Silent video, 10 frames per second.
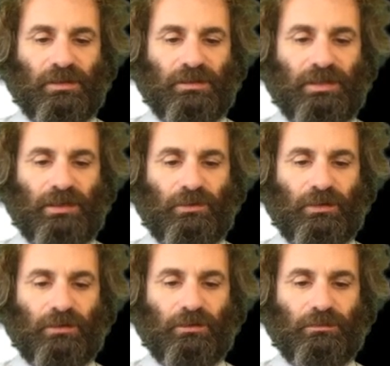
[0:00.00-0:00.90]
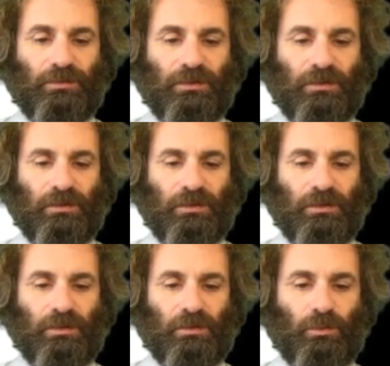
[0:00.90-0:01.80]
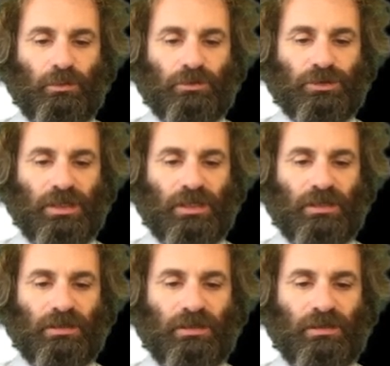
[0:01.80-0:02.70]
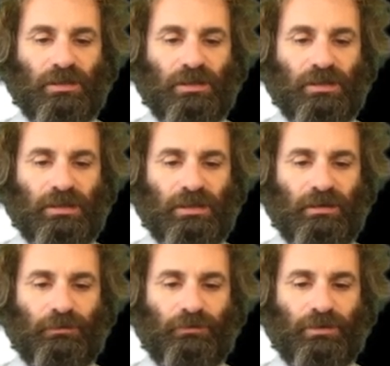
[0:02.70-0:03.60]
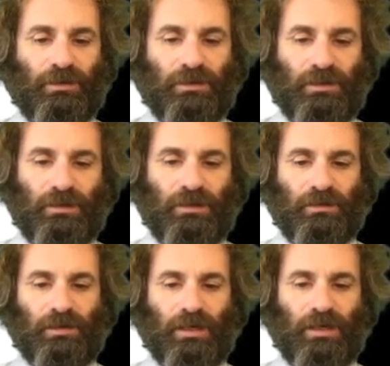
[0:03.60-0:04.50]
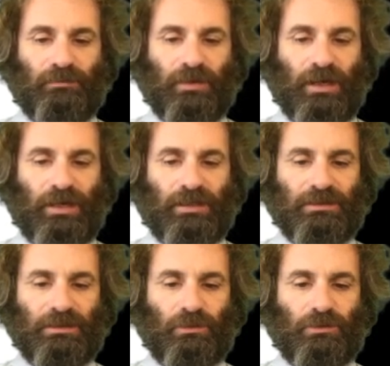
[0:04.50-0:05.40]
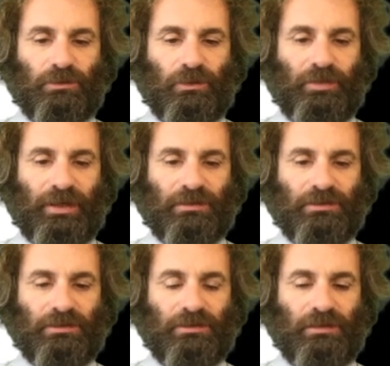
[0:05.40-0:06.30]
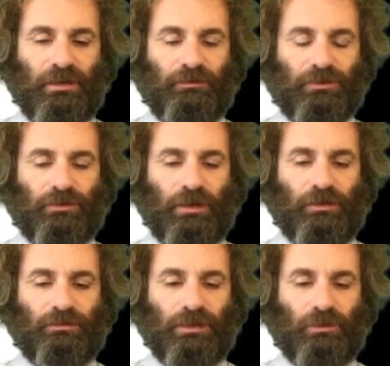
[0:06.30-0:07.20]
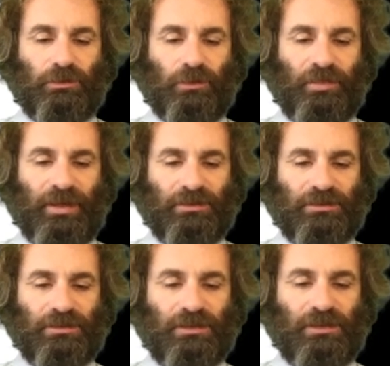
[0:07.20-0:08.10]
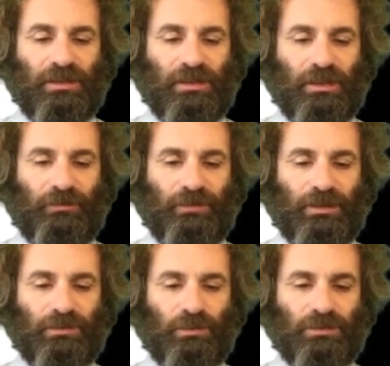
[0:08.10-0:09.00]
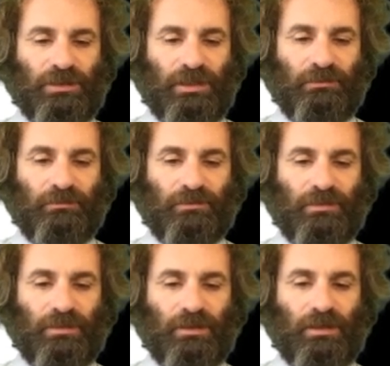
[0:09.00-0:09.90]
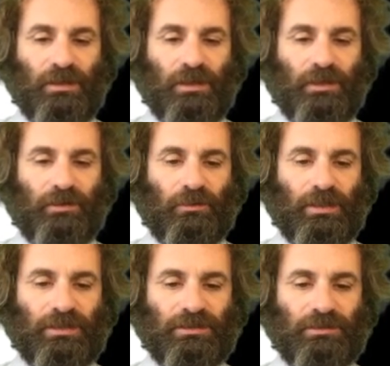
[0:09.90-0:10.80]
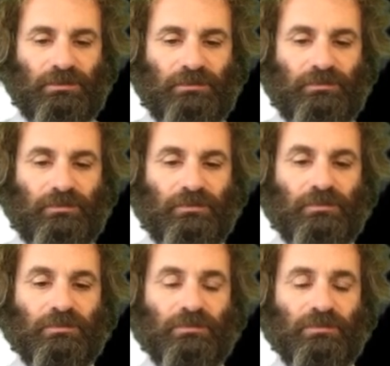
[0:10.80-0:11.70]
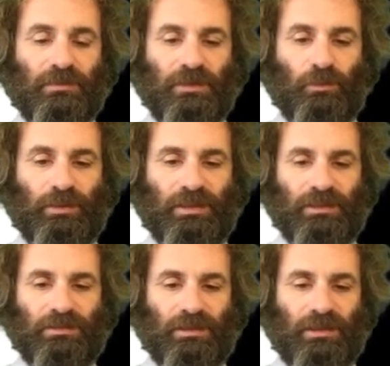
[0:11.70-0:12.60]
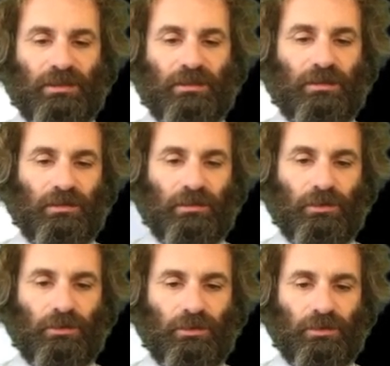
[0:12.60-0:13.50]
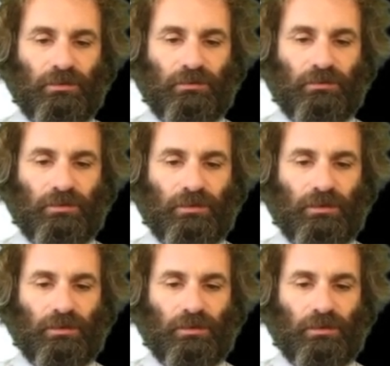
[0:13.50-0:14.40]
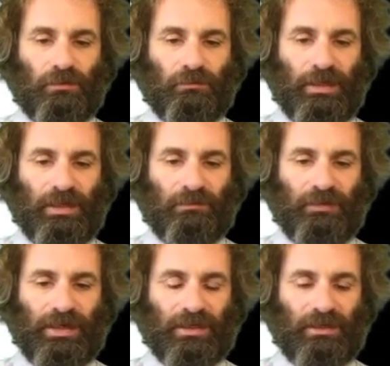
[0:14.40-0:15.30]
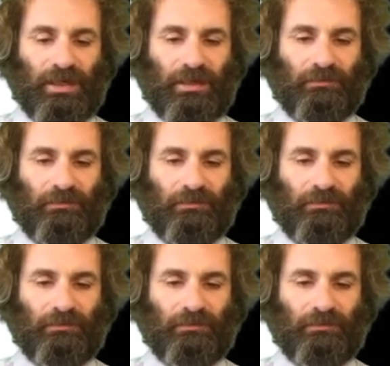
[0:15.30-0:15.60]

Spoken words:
Now in our loop, we'll check if I is equal to 1,000, if it's greater than or equal to 1,000. If it is, we're done. Otherwise, we need to load array bracket I.